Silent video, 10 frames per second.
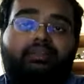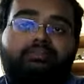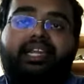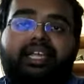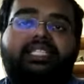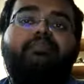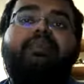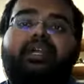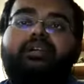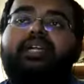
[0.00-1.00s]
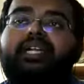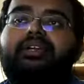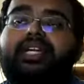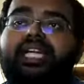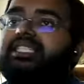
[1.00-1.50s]
like its impact on our
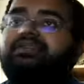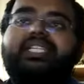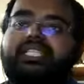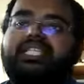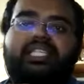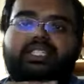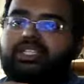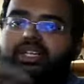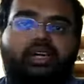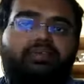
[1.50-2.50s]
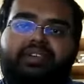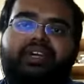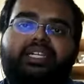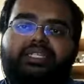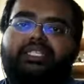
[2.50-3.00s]
day-to-day lives, and we say that there's a lot of
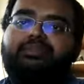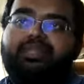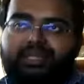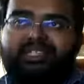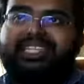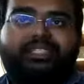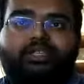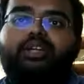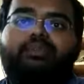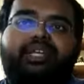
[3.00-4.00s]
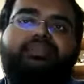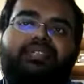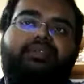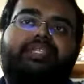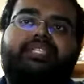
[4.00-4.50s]
advantages, but it's not been
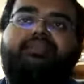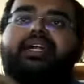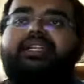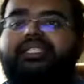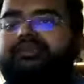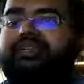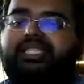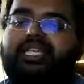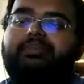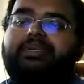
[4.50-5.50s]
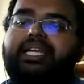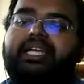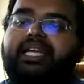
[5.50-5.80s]
without disadvantages. For example, like